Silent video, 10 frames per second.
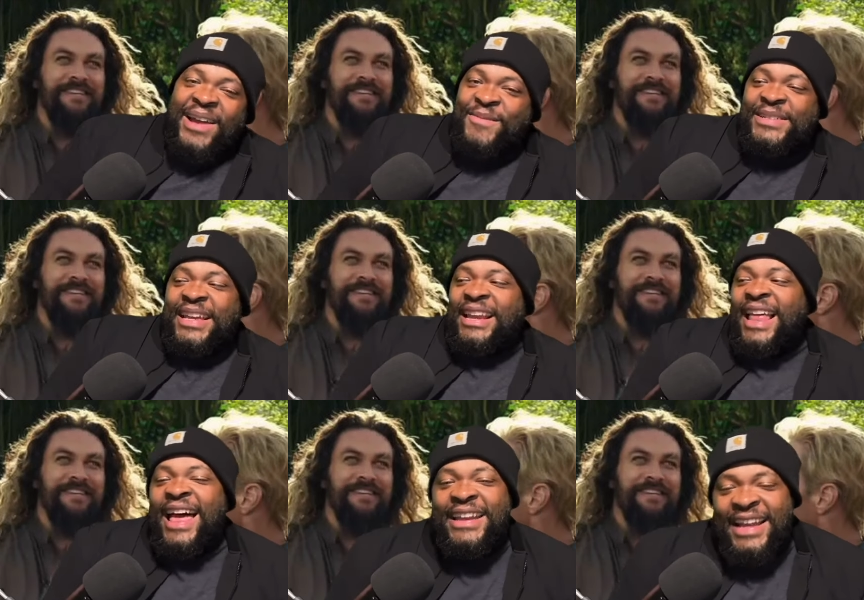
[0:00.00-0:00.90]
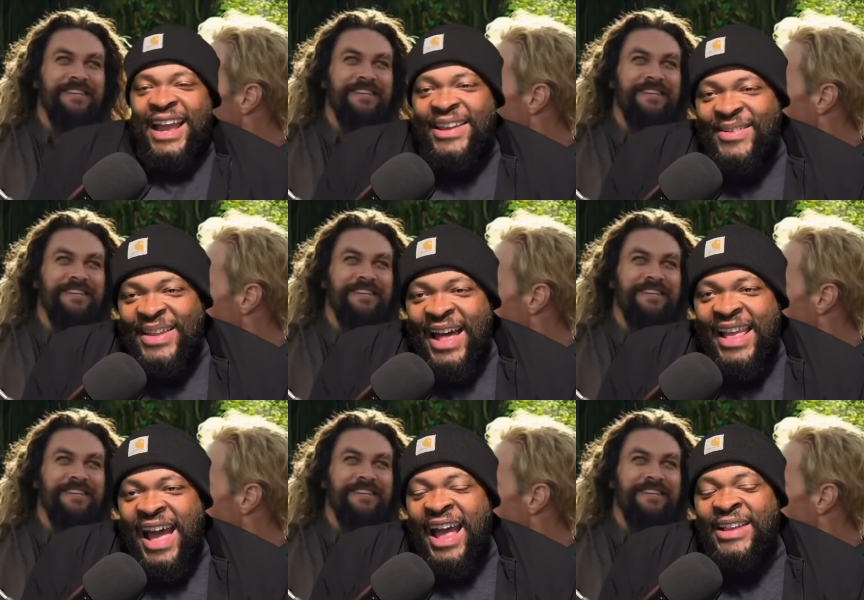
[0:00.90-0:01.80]
Speaker 1: We said a lot. I gotta do a lot. Of,
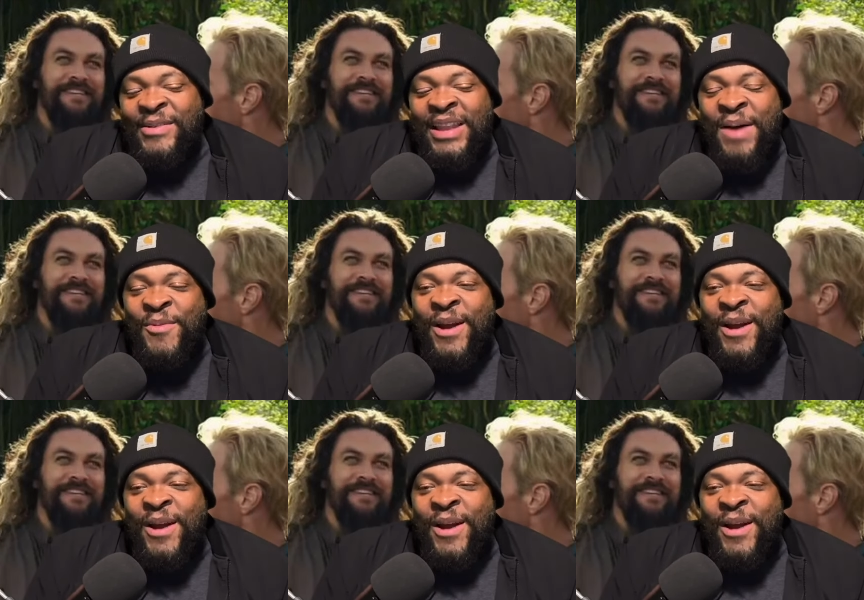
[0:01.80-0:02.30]
I gotta do a lot more